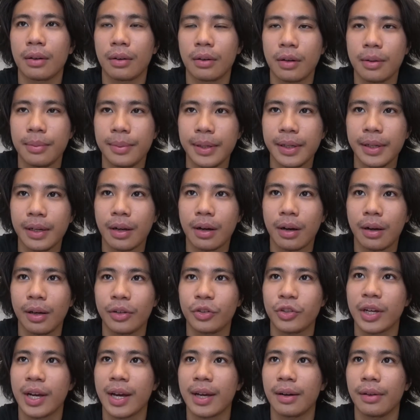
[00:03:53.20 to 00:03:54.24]
community
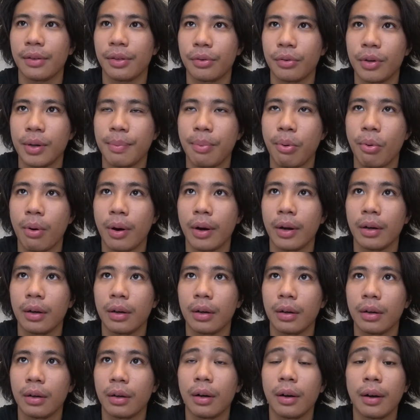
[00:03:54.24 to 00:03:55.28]
college, I had a
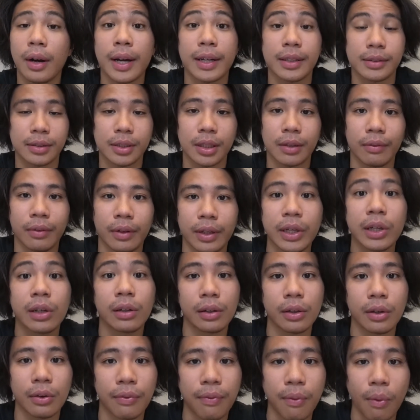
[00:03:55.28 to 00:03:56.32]
3.97,
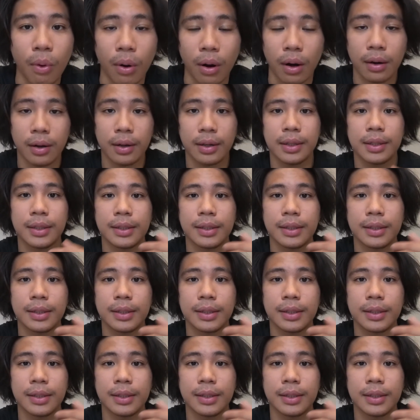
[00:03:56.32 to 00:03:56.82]
nearly a 4.